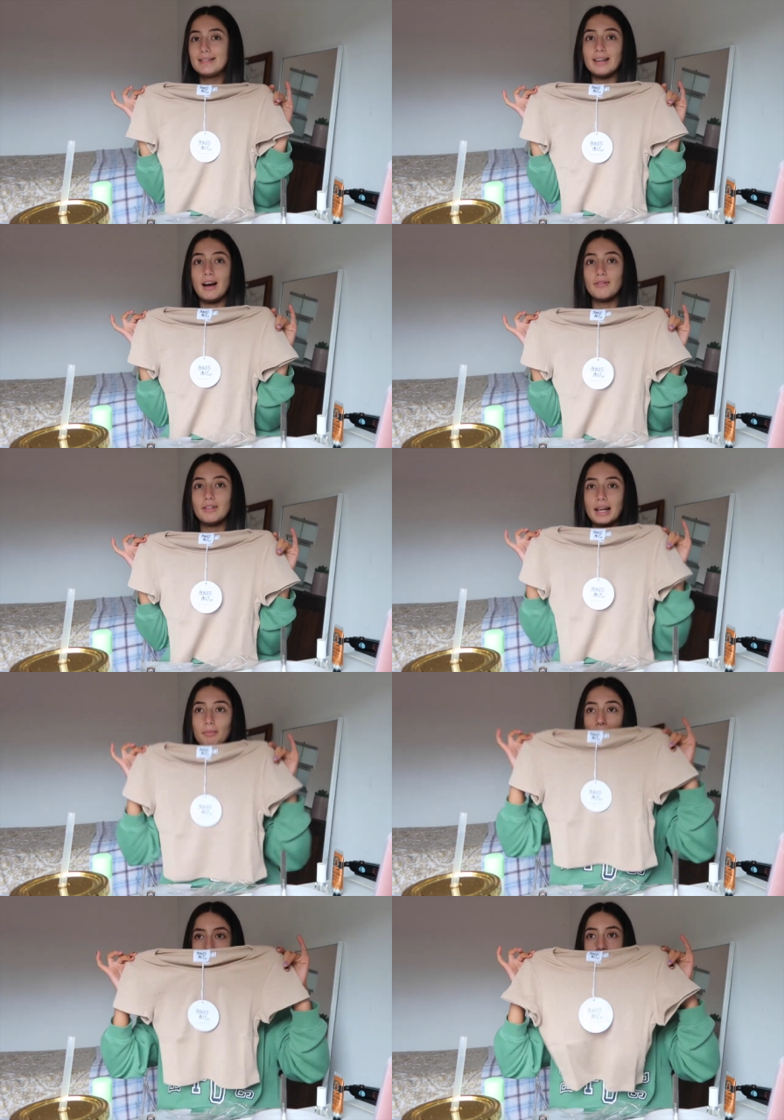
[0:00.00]
stuff,
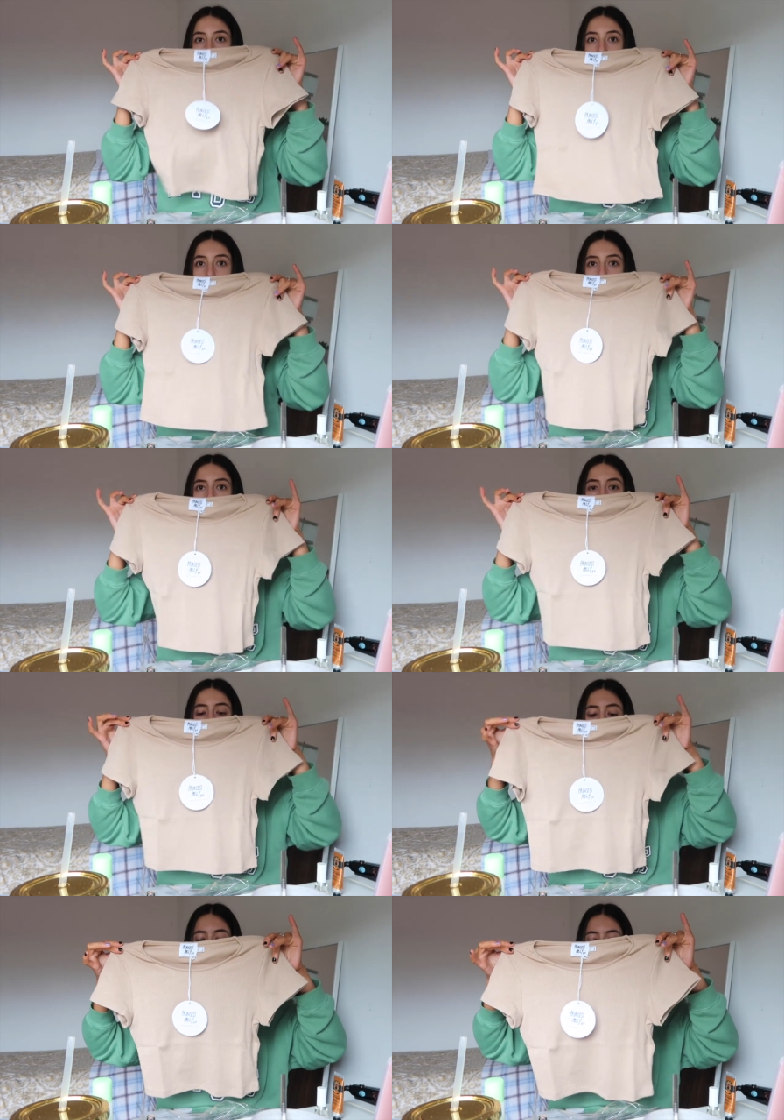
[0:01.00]
like basic tops like
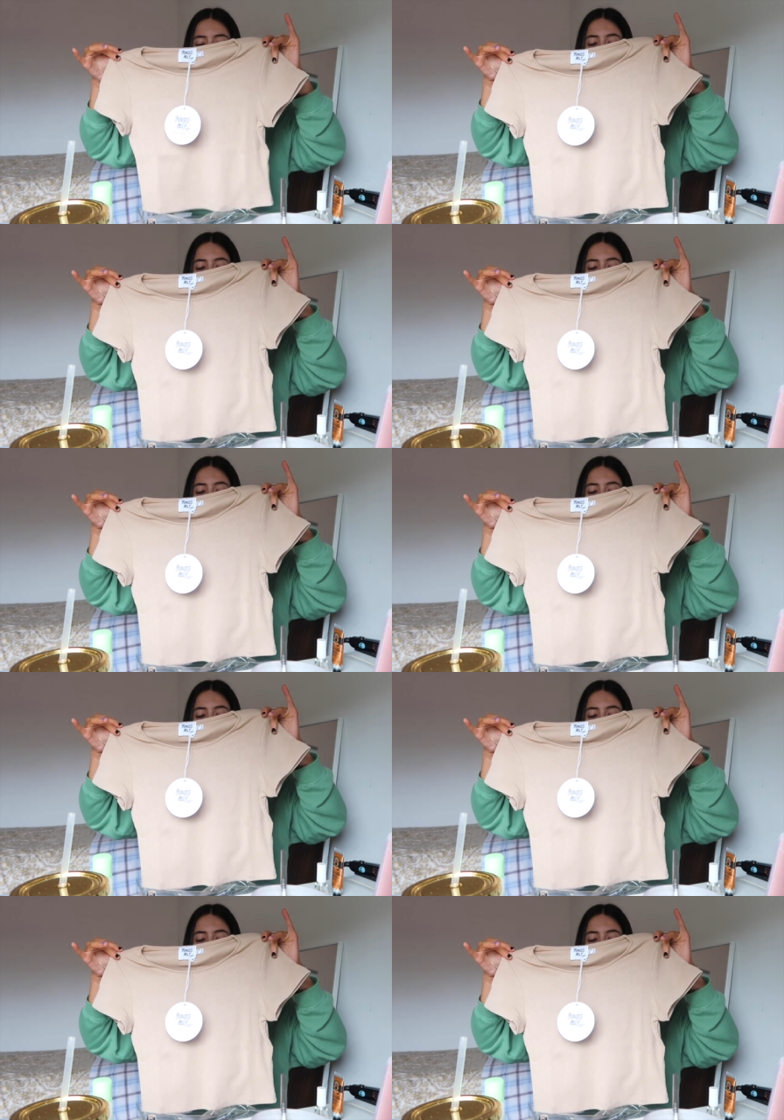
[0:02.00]
this.